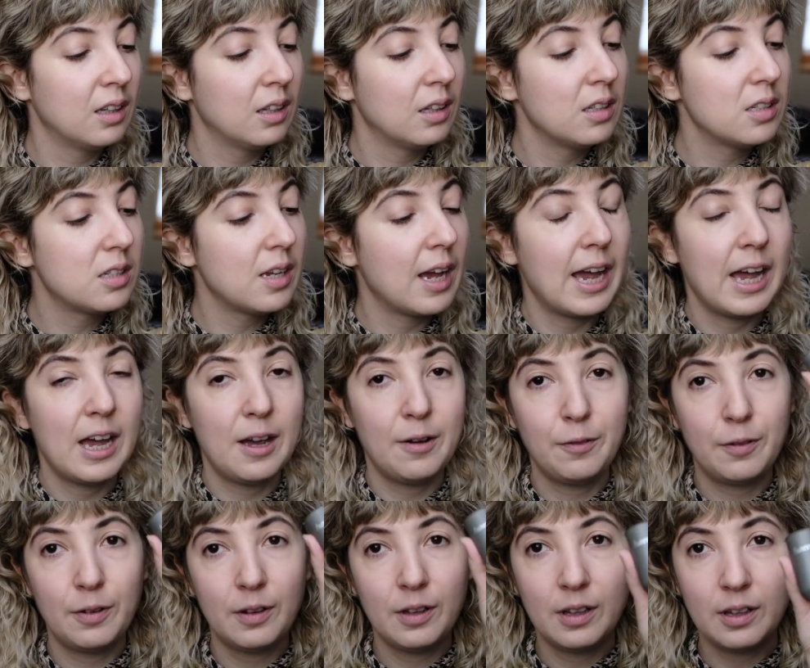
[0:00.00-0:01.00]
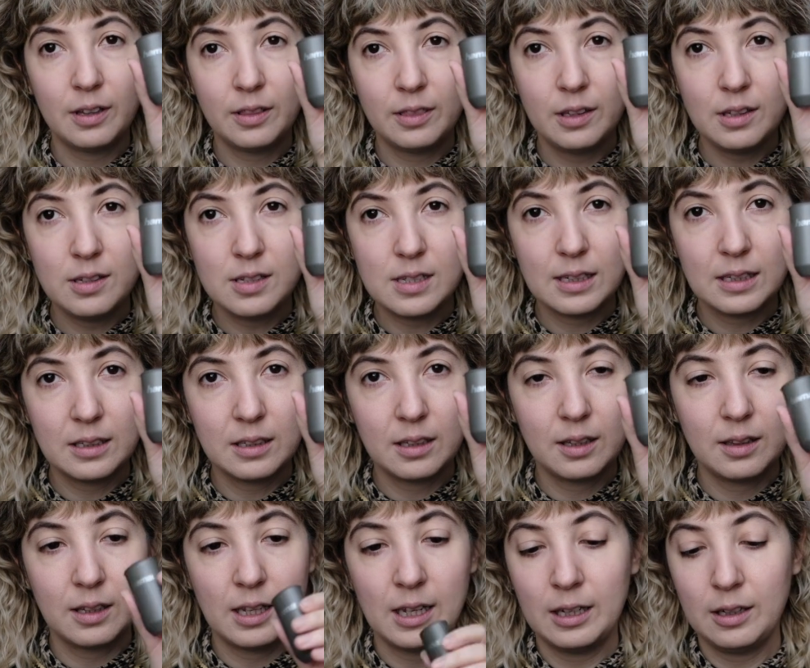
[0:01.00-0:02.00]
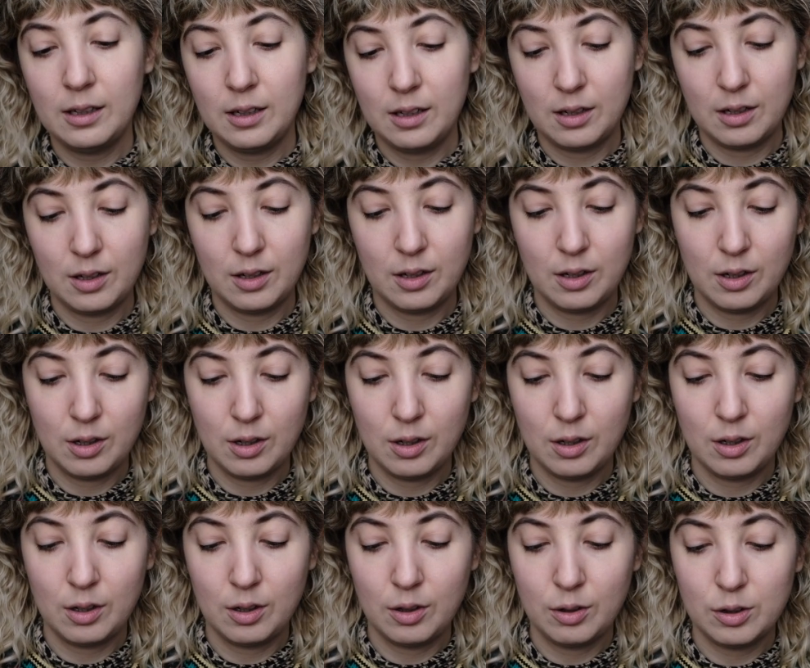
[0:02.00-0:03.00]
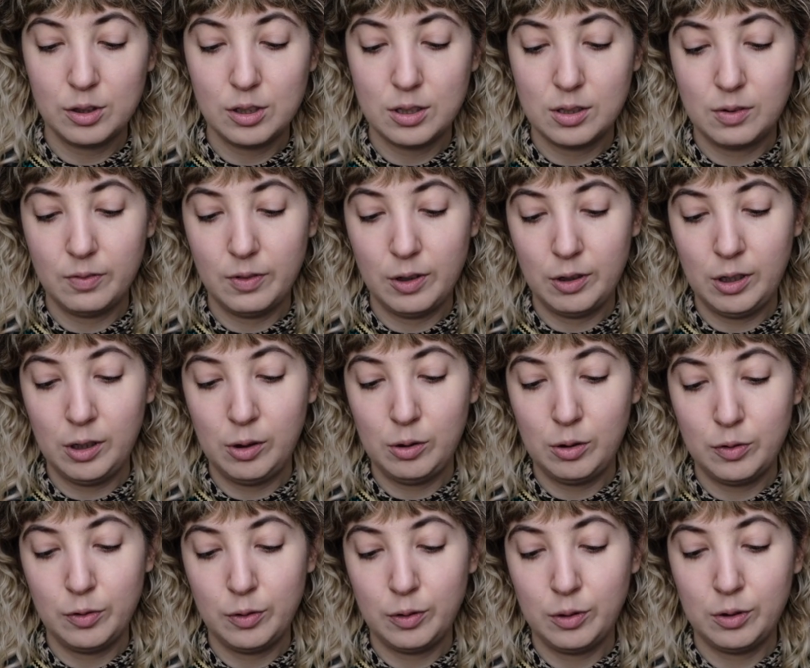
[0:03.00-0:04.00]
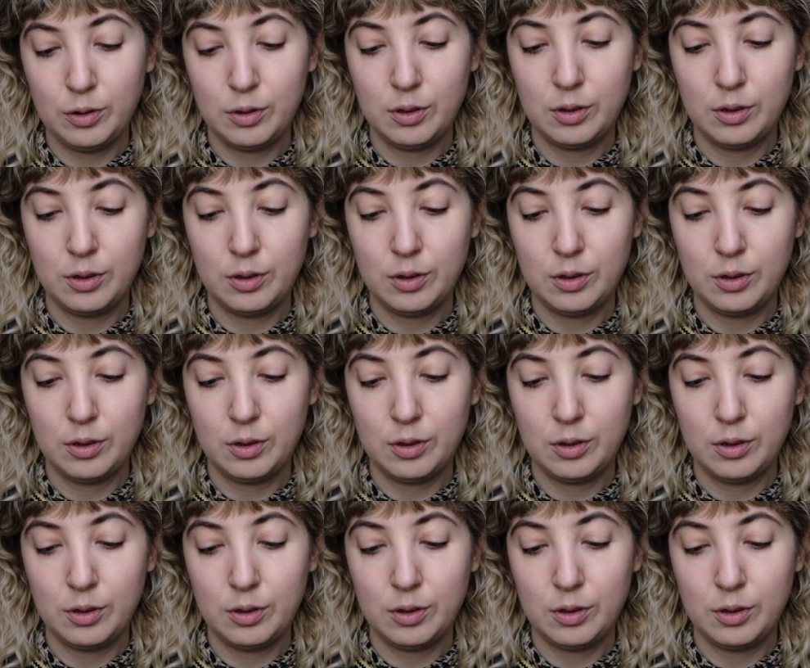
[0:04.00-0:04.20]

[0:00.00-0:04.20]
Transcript: So I have this little thing, which is very useful.